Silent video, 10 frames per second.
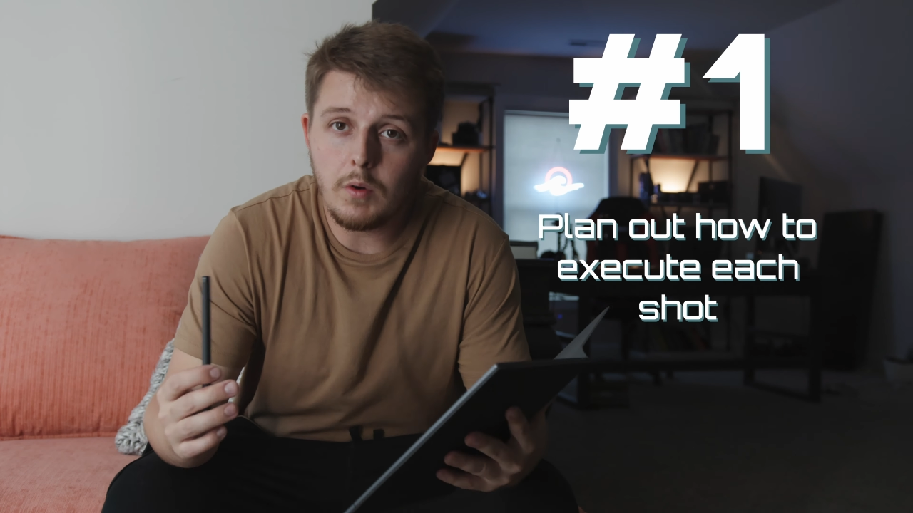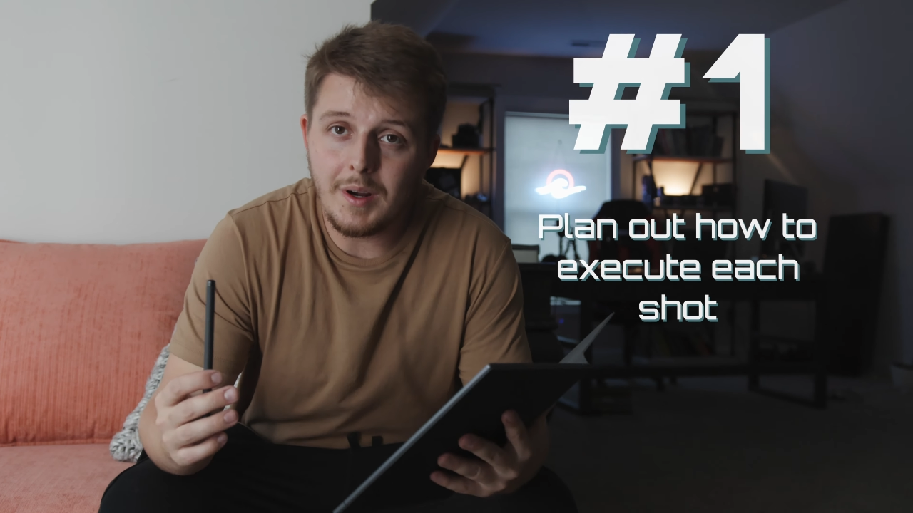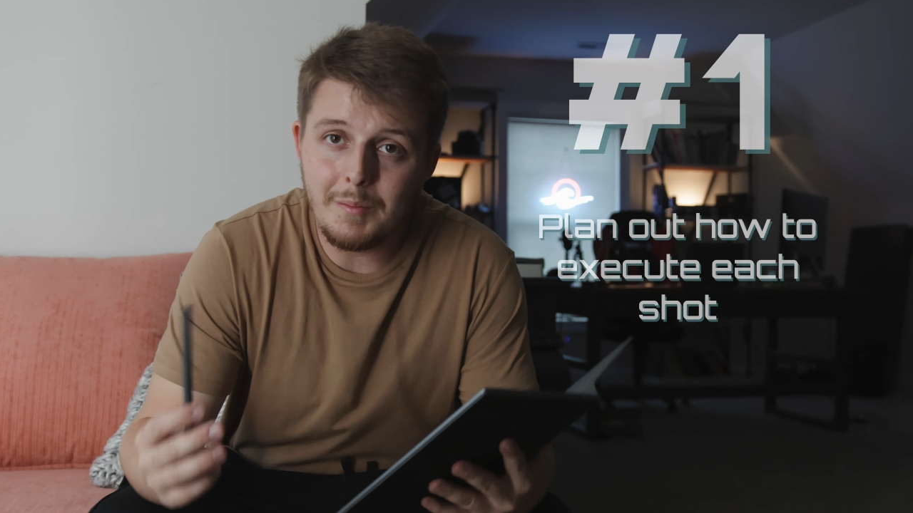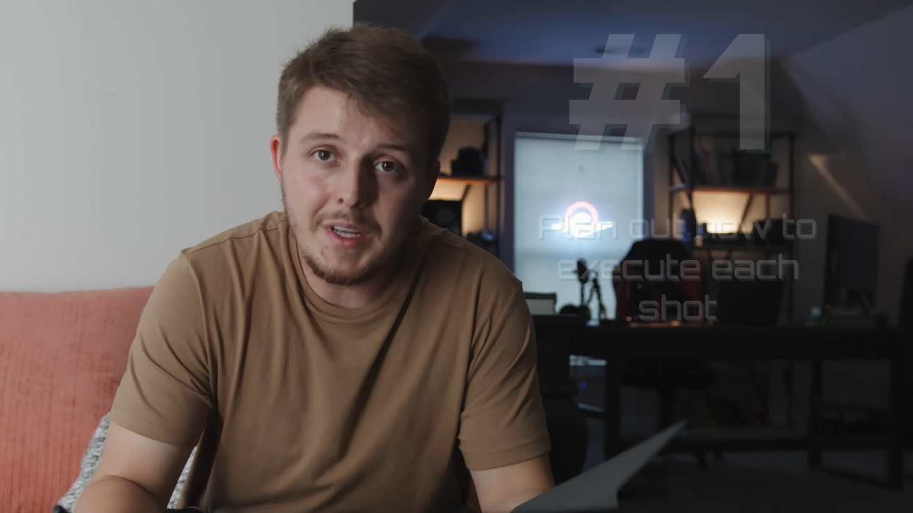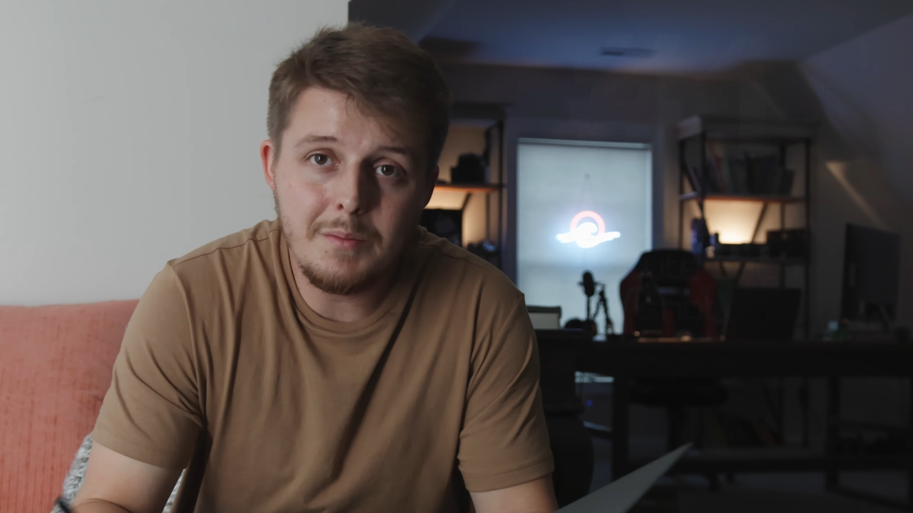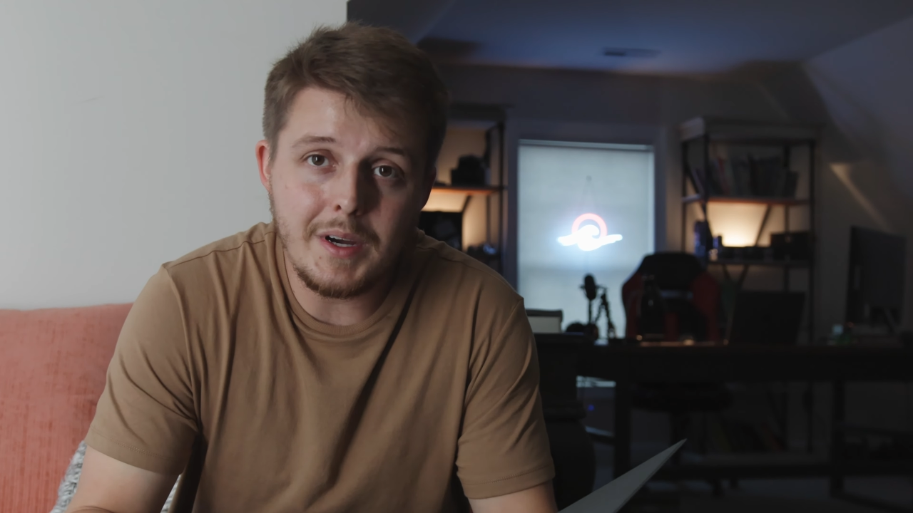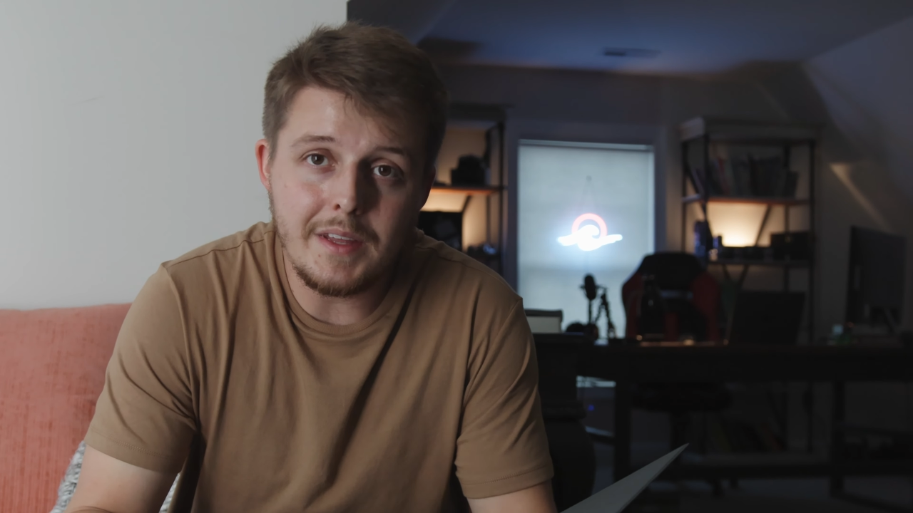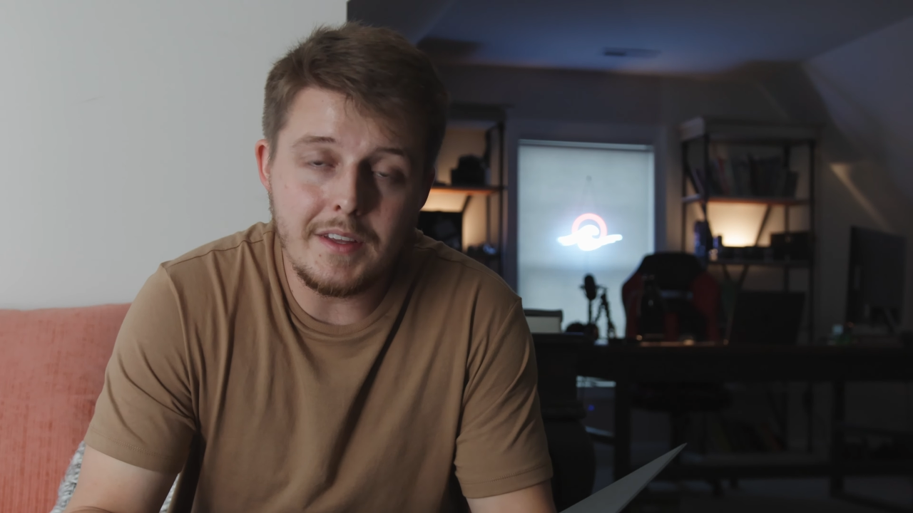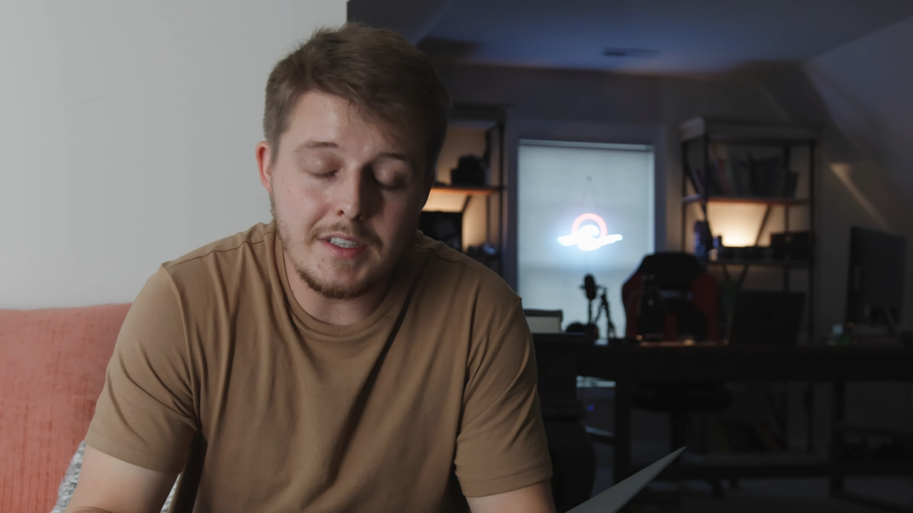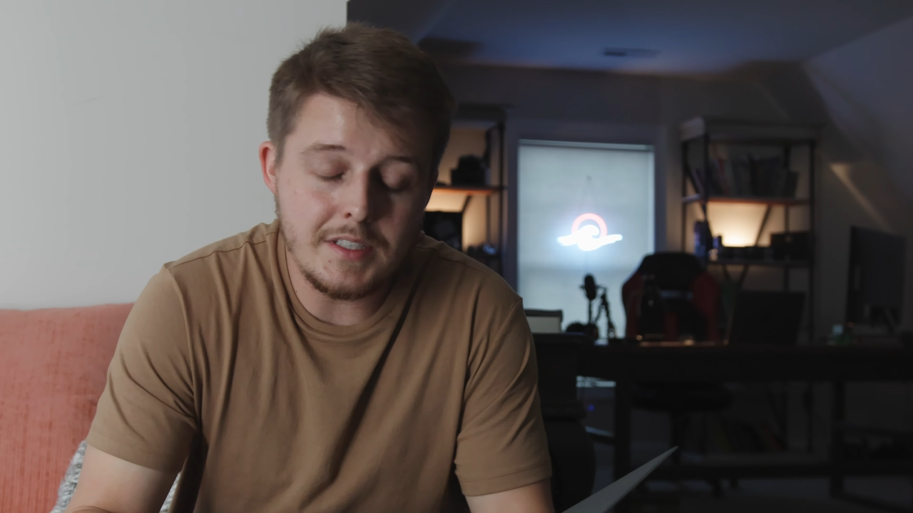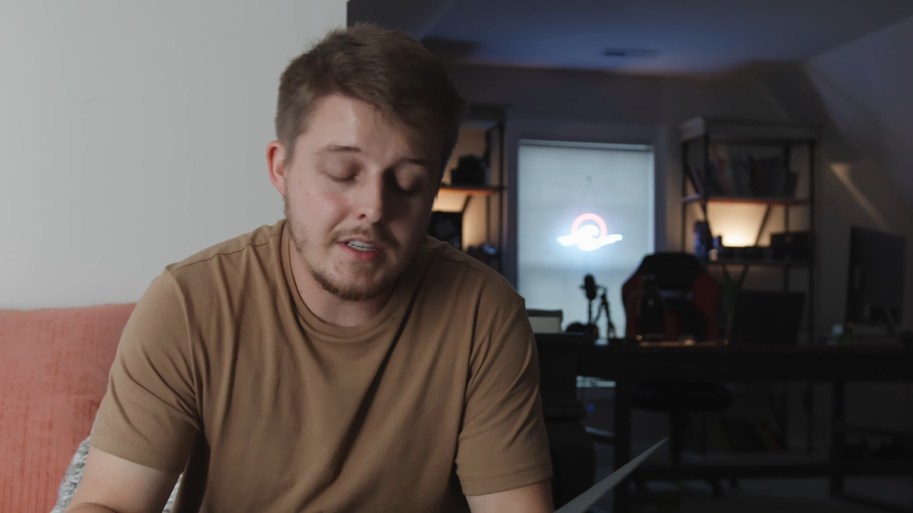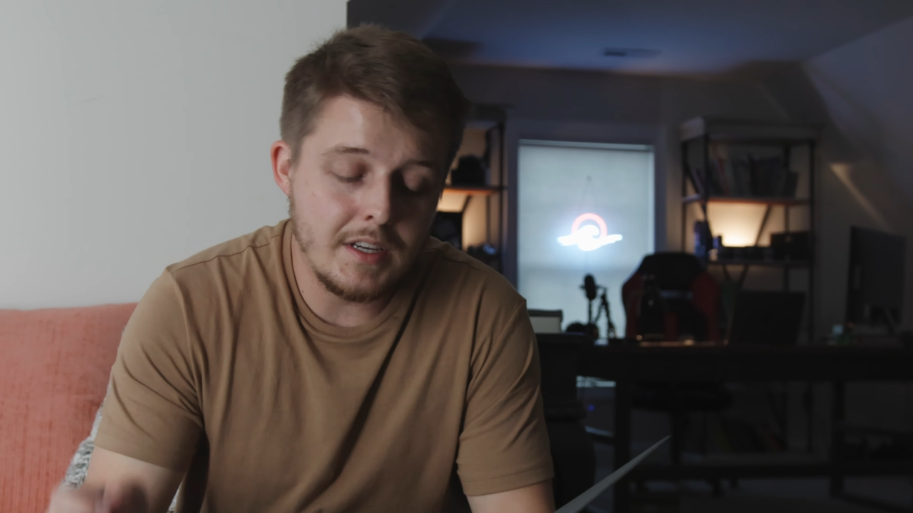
What I mean by this